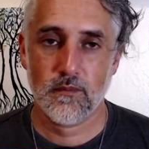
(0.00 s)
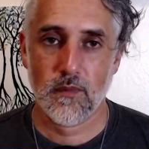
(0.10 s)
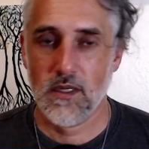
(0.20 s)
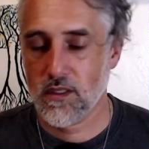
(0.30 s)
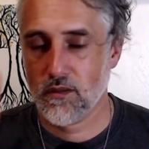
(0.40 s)

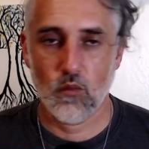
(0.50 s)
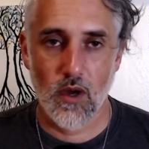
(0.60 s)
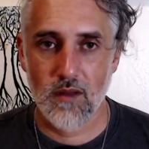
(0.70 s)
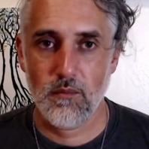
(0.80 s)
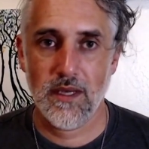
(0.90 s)
And just
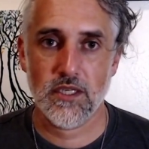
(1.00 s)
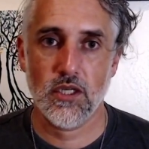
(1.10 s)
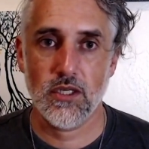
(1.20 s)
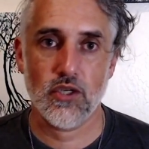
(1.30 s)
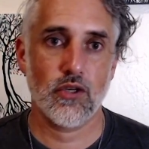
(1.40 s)
while I'm
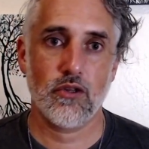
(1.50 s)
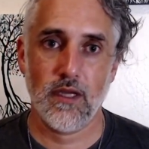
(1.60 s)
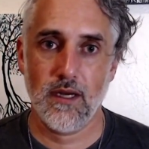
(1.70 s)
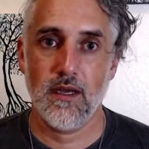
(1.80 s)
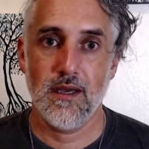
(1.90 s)
mentioning
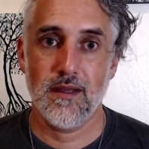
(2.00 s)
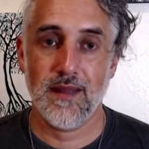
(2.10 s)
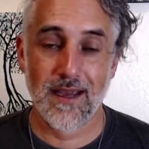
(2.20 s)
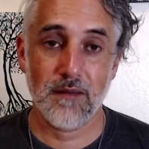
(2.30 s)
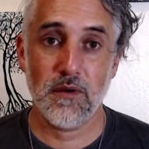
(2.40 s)
journaling,
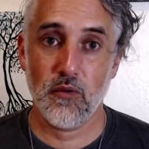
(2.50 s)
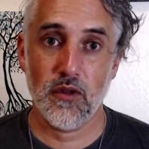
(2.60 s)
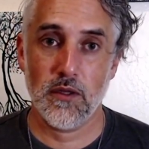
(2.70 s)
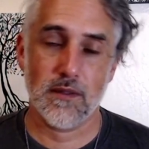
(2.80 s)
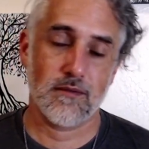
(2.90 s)
that can be really
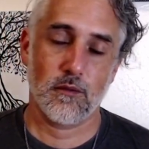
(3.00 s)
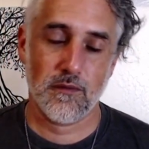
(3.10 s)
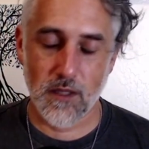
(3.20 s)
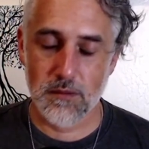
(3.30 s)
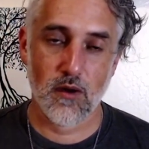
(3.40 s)
useful. We've
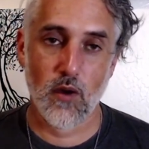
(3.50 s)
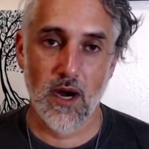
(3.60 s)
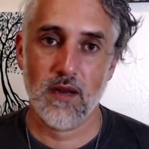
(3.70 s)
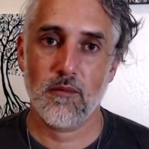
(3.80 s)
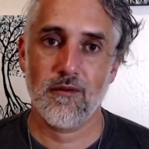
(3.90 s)
talked about
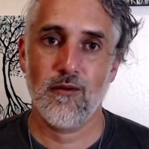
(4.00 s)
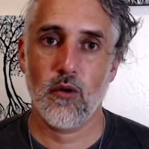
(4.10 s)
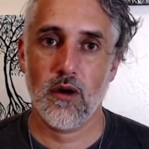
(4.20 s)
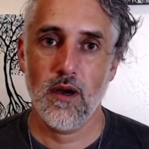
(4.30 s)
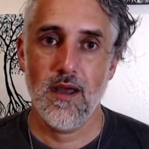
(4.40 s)
writing
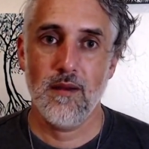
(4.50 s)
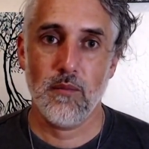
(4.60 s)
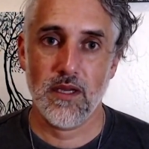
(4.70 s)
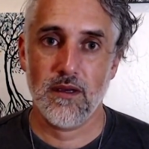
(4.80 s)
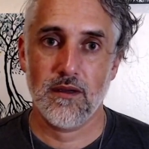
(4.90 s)
before,
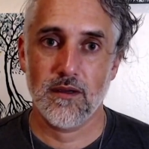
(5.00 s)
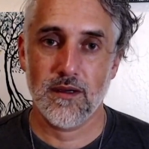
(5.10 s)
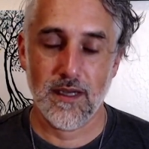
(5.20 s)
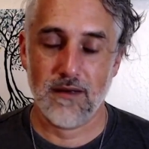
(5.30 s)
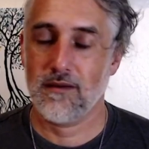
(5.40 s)
but
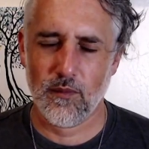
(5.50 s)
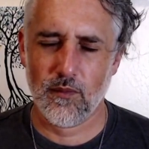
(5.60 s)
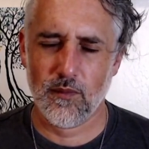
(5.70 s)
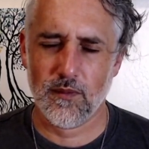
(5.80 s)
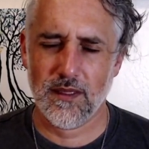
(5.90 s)
again,
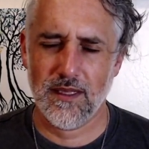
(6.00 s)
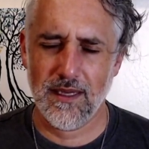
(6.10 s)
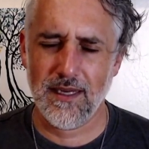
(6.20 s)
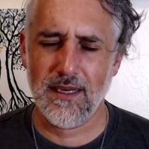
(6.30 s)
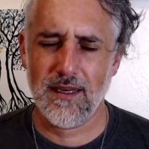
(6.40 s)

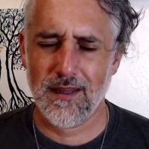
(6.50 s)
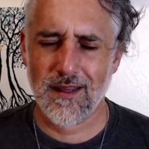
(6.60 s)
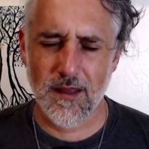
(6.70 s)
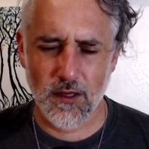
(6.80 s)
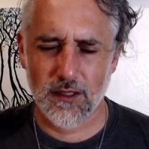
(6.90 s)
getting
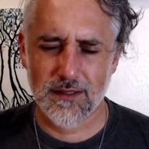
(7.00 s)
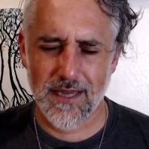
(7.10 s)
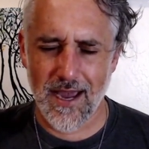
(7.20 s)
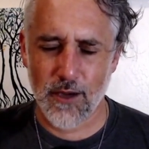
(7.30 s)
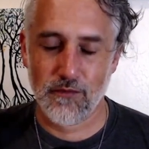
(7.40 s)
the thoughts
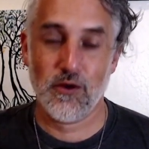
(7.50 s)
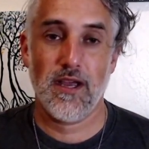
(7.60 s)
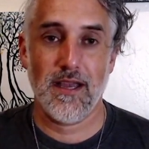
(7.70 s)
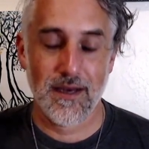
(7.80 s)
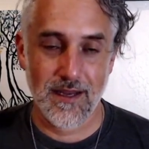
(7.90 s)
out of your
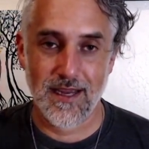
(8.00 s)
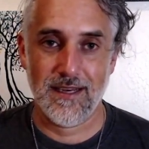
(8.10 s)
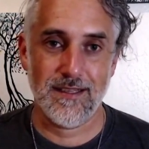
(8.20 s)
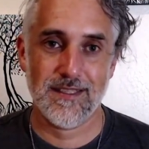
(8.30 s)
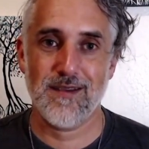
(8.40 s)
head and
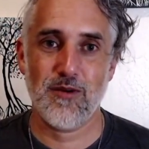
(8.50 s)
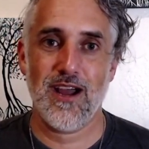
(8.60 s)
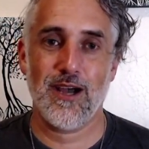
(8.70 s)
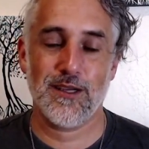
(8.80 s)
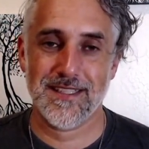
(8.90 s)
in somewhere
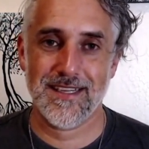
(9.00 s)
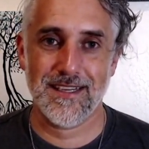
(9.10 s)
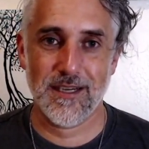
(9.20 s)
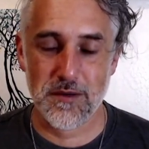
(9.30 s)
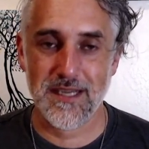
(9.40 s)
else
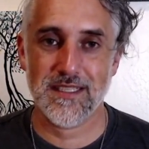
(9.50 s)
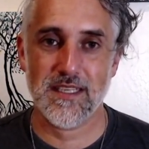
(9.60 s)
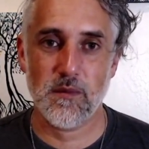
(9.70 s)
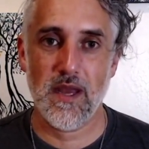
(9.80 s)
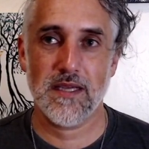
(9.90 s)
creates
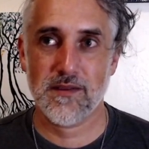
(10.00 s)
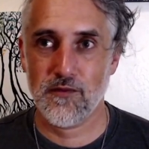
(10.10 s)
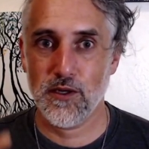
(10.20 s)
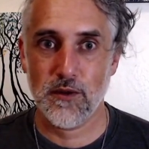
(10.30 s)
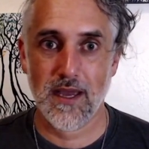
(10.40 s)
space for
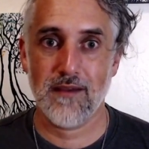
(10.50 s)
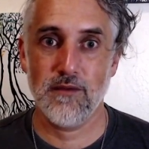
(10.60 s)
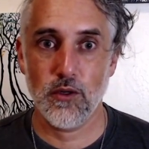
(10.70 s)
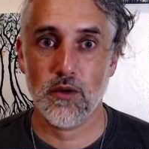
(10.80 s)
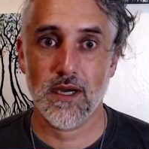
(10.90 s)
you to have
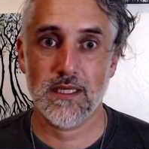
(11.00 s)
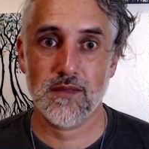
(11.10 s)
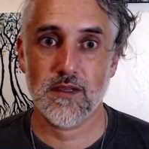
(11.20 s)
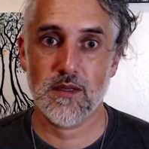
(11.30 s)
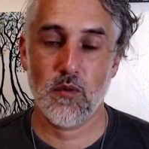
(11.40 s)
new kinds of
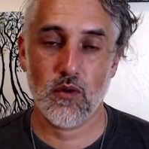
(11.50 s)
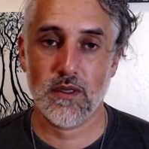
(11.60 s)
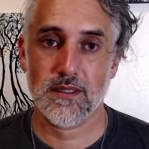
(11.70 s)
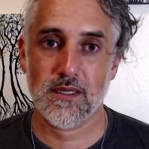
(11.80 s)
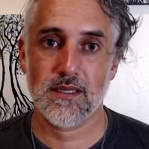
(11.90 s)

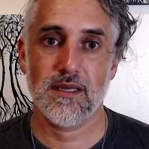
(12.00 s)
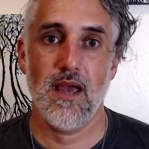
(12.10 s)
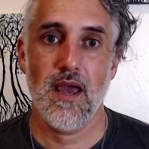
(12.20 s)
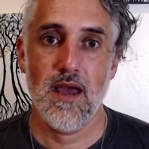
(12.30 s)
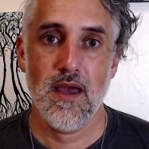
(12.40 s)
experiences.
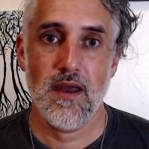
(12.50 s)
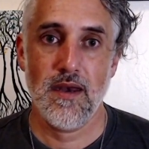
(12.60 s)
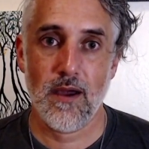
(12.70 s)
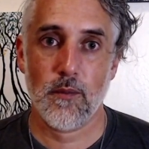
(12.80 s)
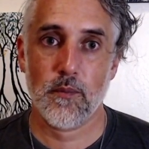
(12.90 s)

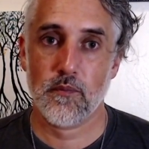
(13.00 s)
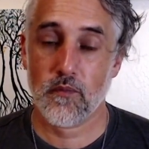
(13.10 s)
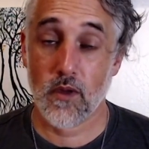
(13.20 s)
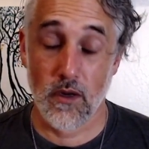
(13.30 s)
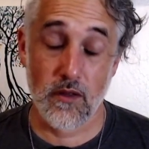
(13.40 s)
Now,
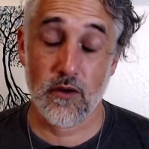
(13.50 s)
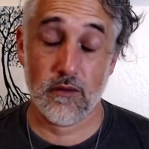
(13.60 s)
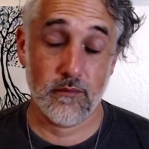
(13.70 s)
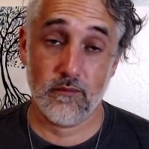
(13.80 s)
another